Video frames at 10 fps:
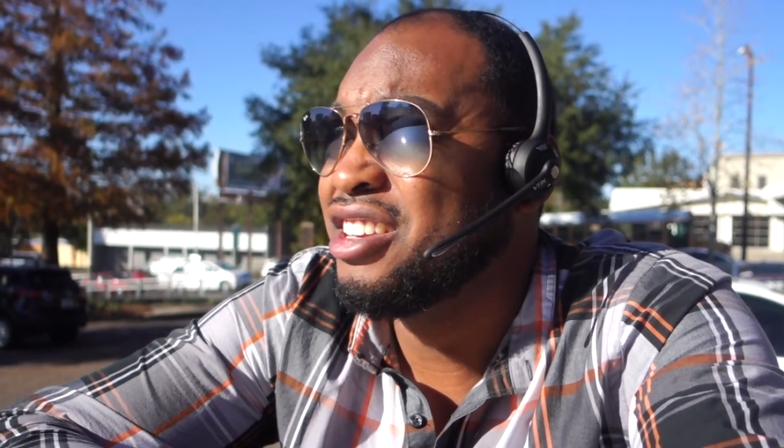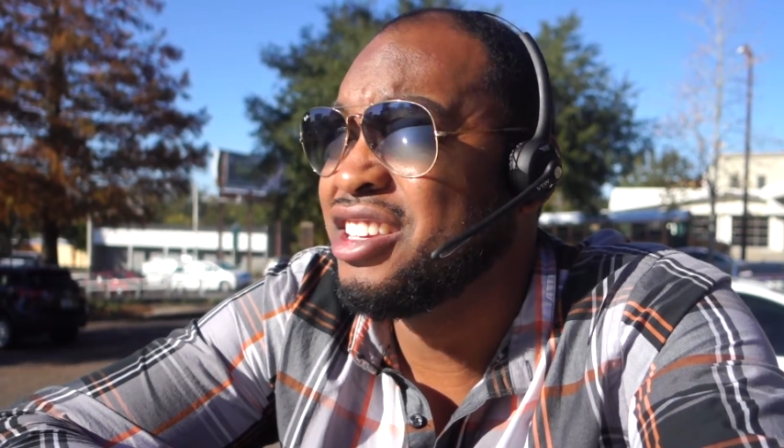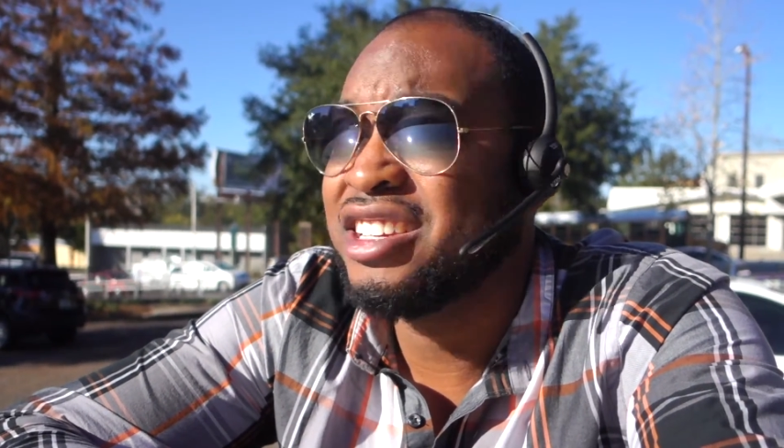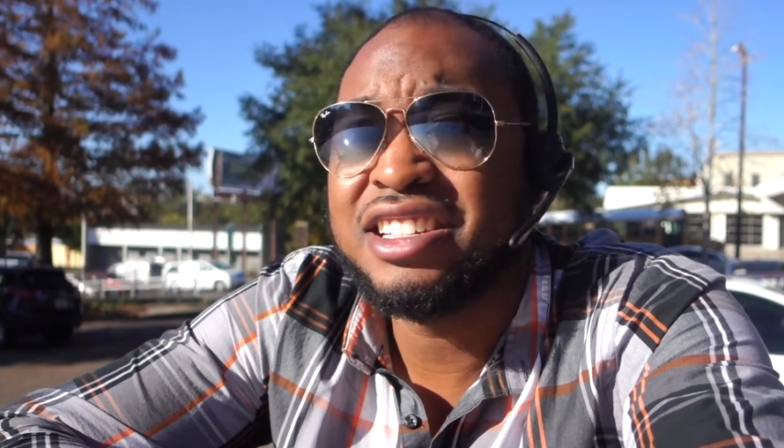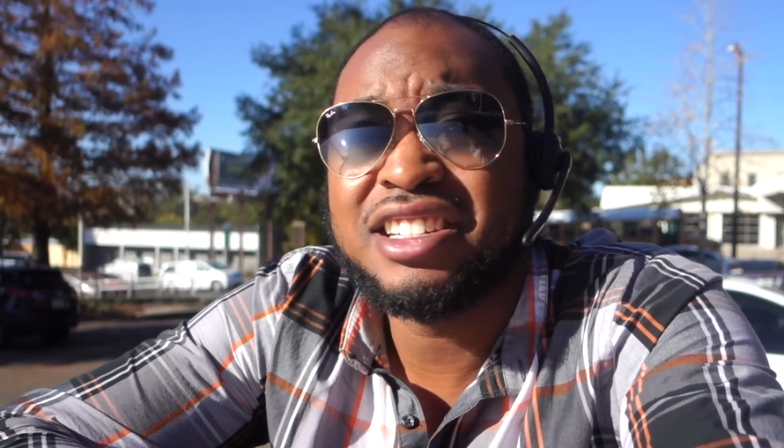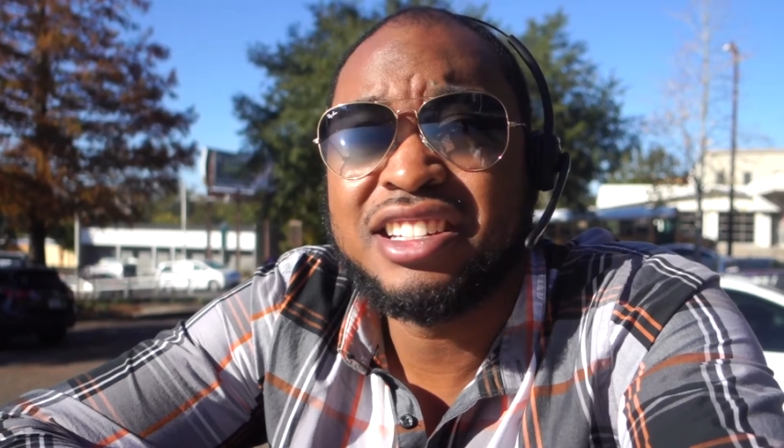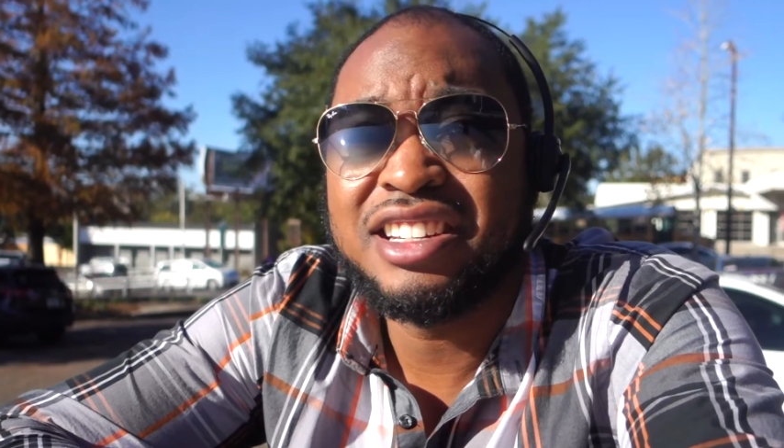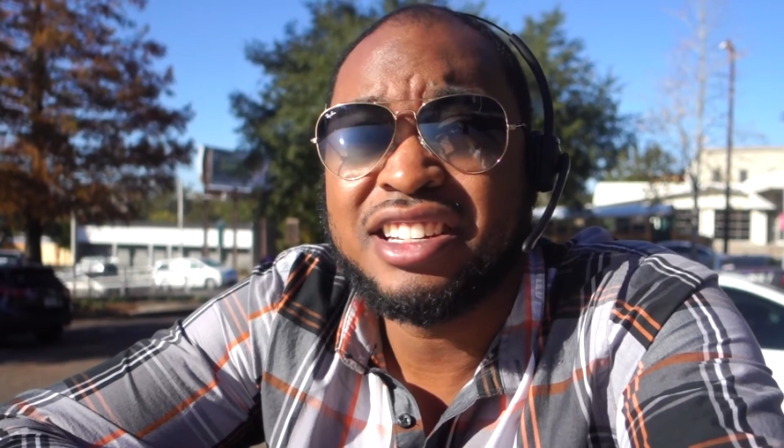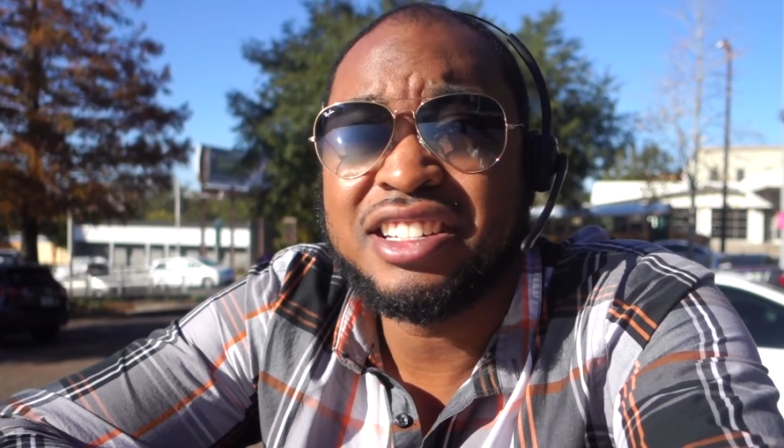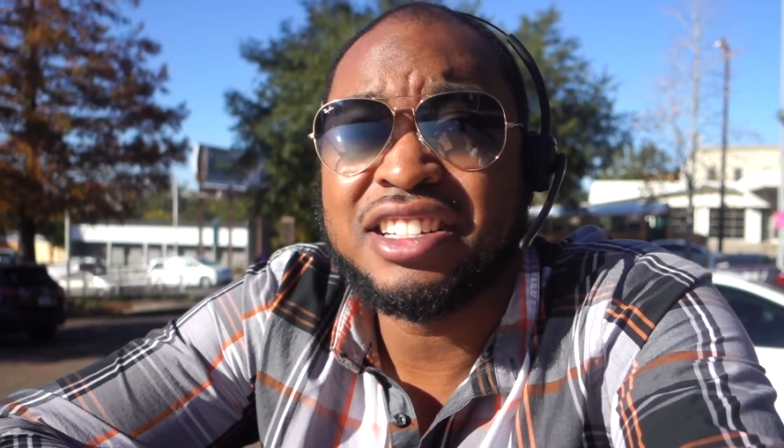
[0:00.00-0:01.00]
This
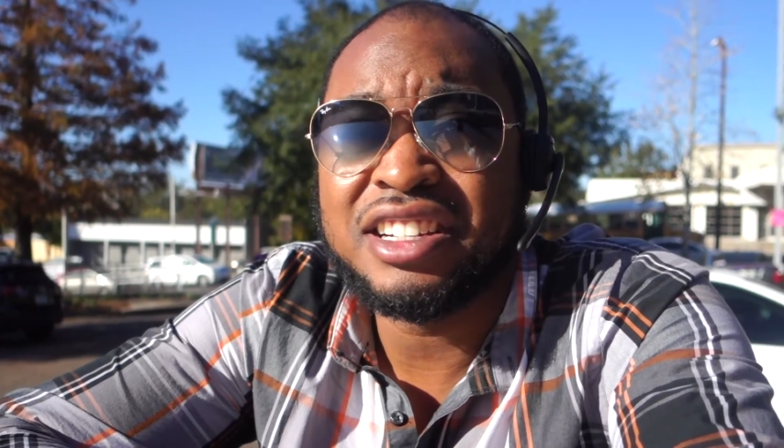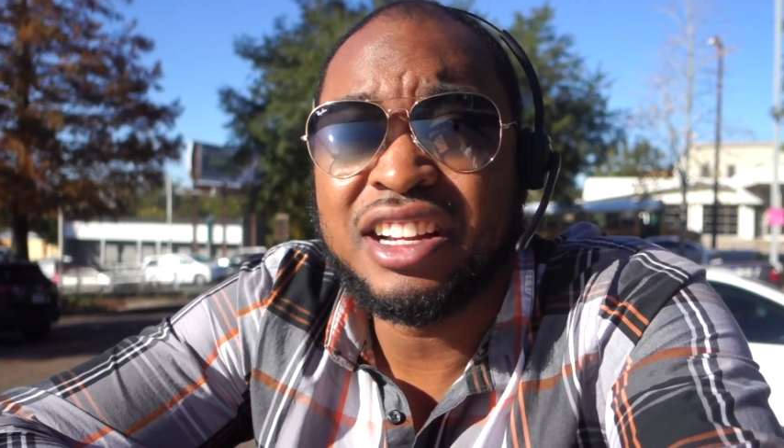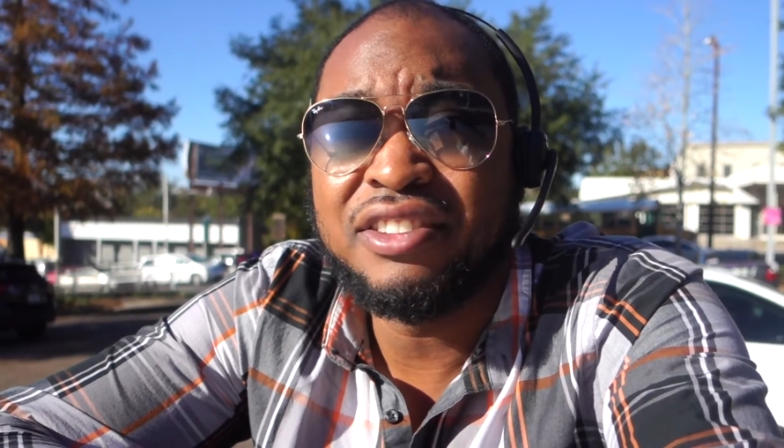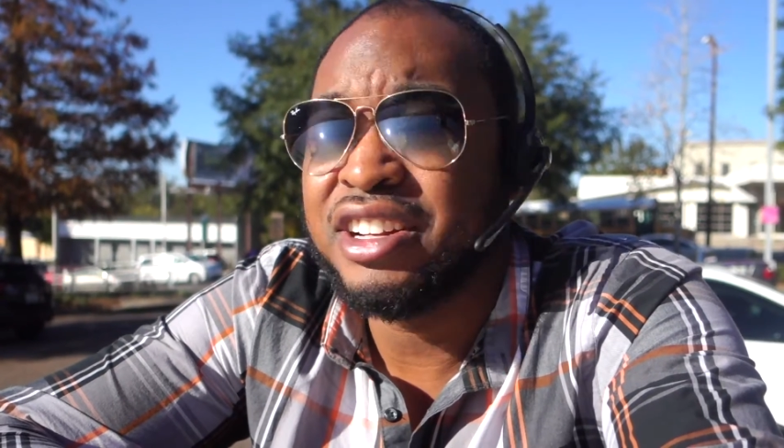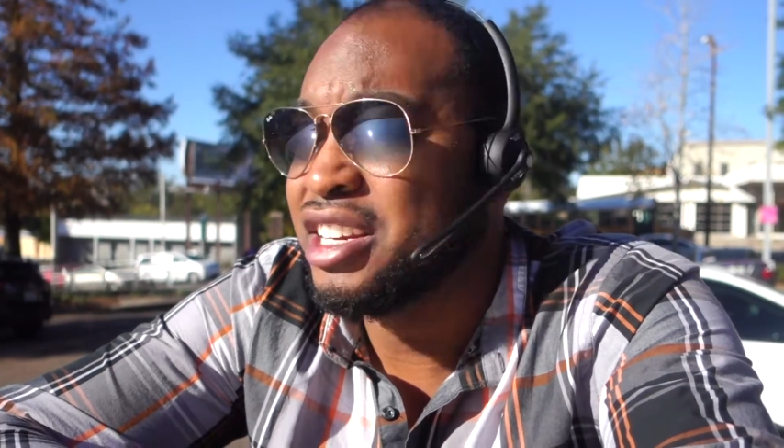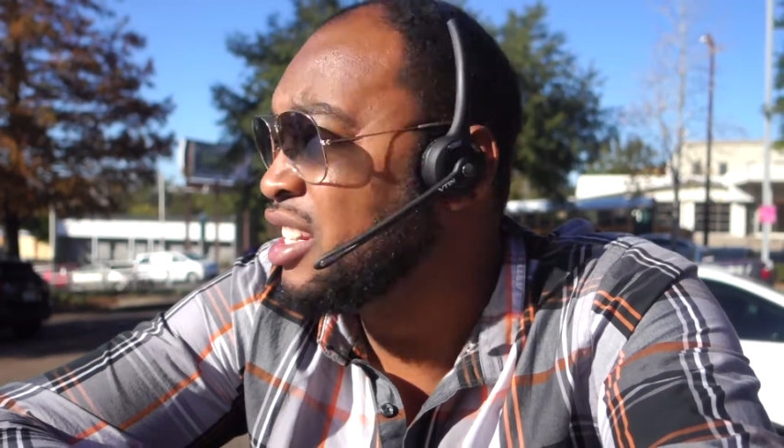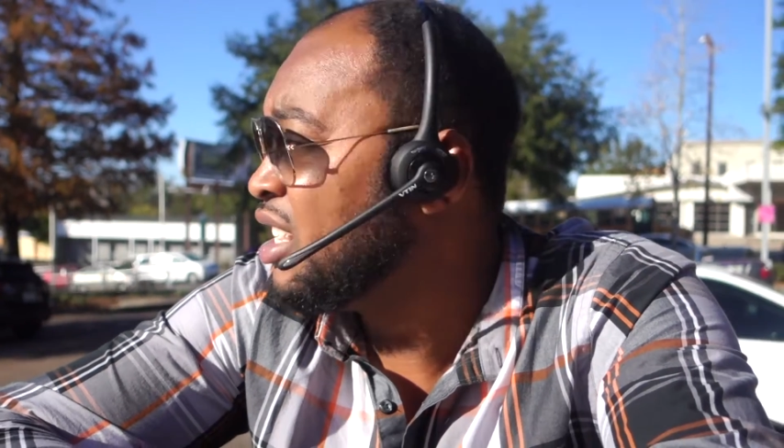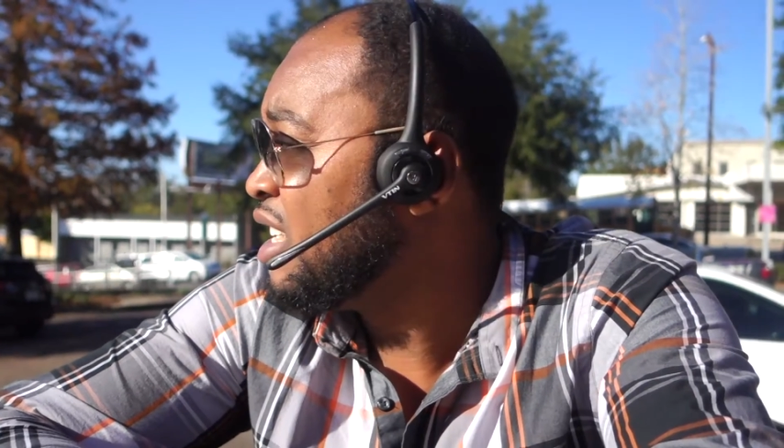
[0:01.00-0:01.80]
is lovely.